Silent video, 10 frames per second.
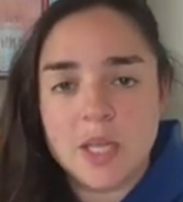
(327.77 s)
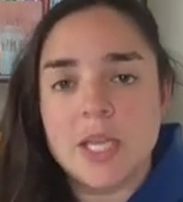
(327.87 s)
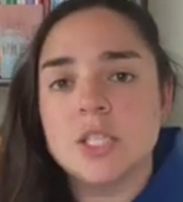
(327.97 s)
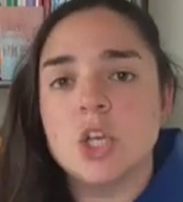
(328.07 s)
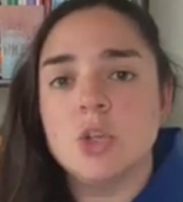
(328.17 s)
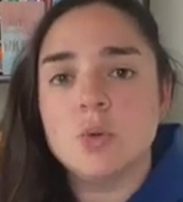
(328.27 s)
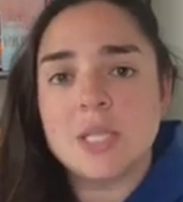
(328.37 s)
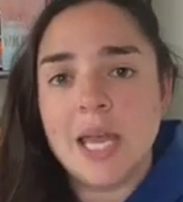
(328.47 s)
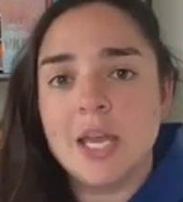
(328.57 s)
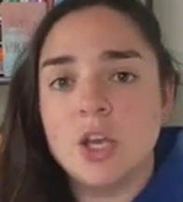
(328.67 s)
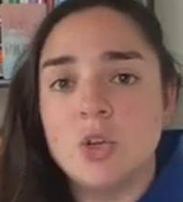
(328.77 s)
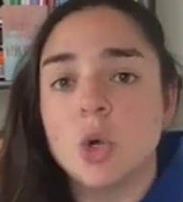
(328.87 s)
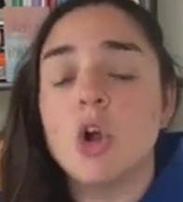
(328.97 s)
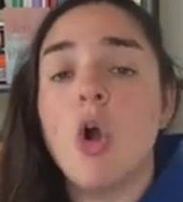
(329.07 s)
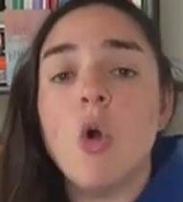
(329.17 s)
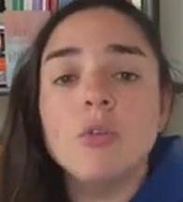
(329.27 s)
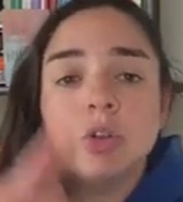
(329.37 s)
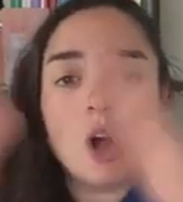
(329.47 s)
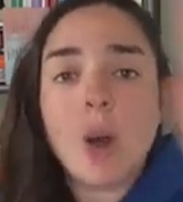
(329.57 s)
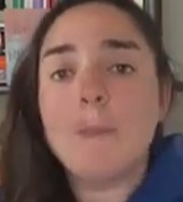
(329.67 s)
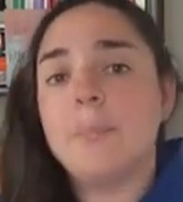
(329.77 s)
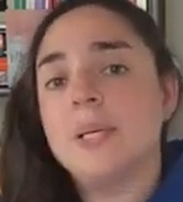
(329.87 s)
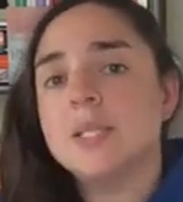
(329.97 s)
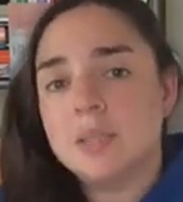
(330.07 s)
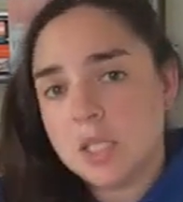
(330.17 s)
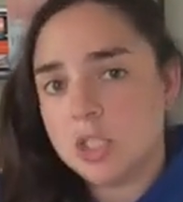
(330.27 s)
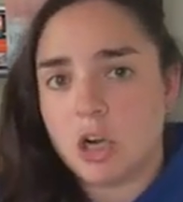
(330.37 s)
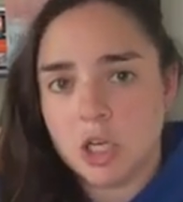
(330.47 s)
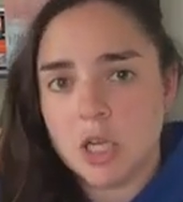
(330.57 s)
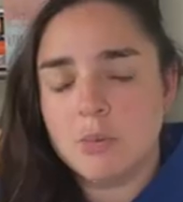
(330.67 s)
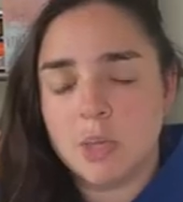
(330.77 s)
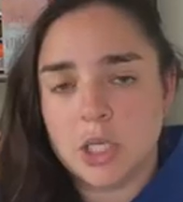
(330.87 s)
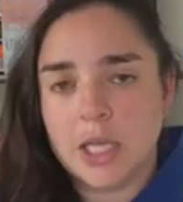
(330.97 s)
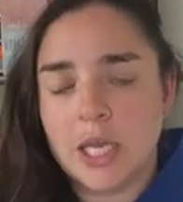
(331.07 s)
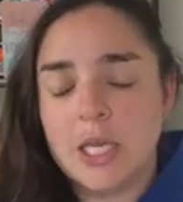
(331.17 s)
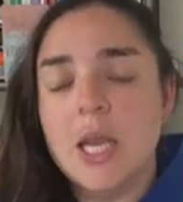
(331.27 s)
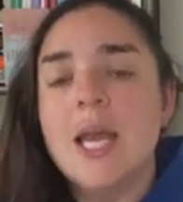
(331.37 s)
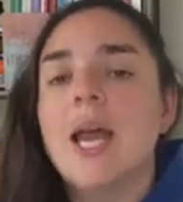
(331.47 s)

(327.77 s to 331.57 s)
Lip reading: is you take your overall business target market